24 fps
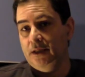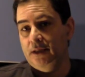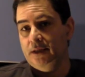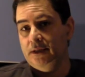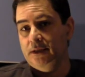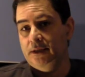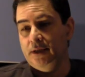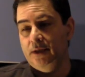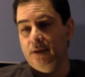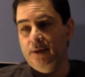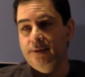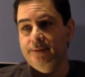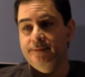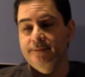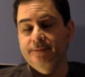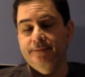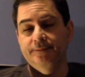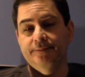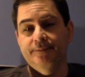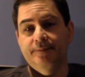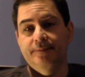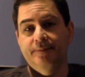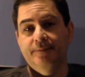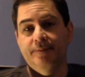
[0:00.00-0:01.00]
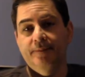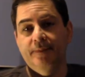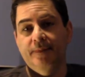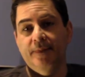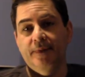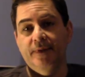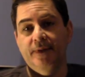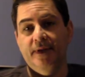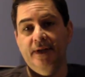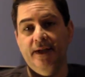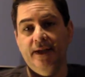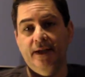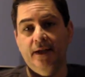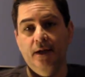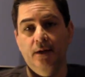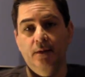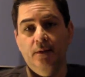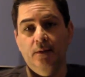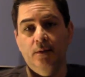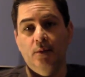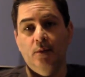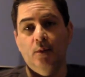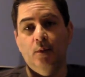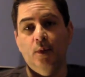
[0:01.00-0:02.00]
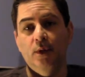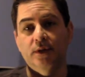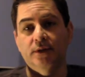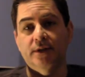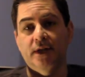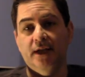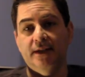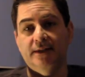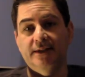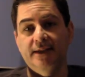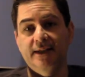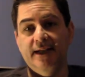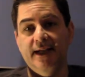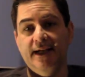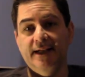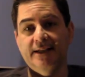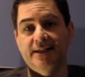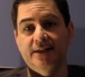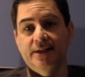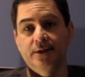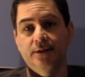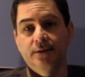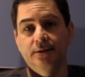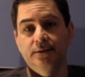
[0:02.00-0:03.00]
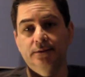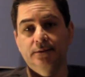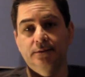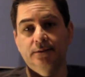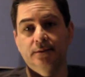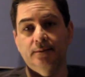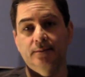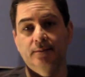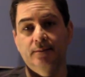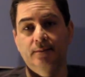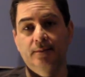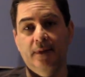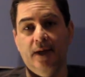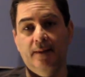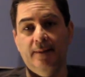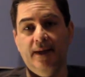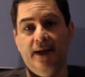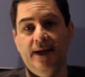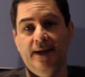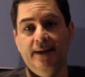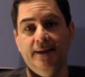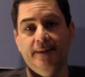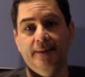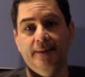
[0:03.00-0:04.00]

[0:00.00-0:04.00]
So, there you go. We'll talk to you guys soon. Bye-bye.